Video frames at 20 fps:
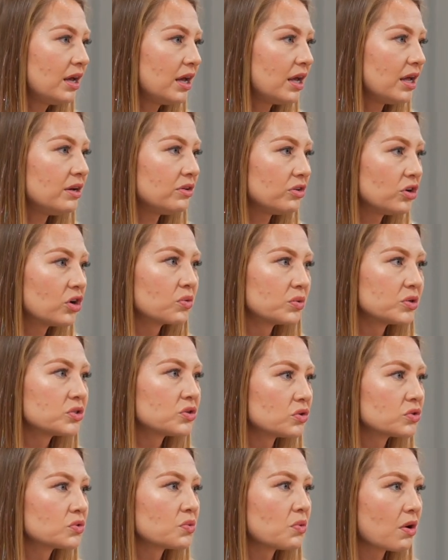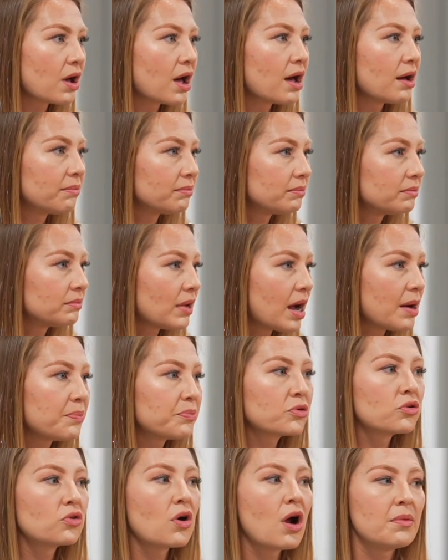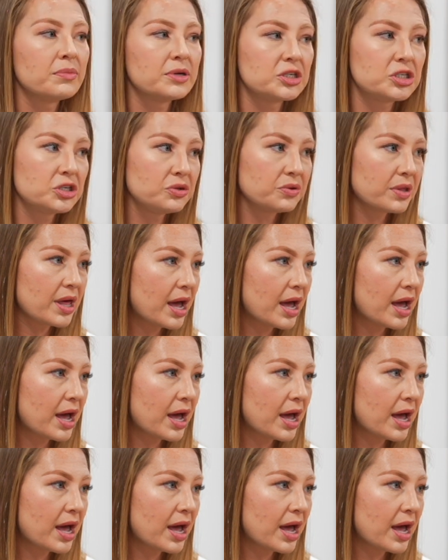and your results will come. I promise you that.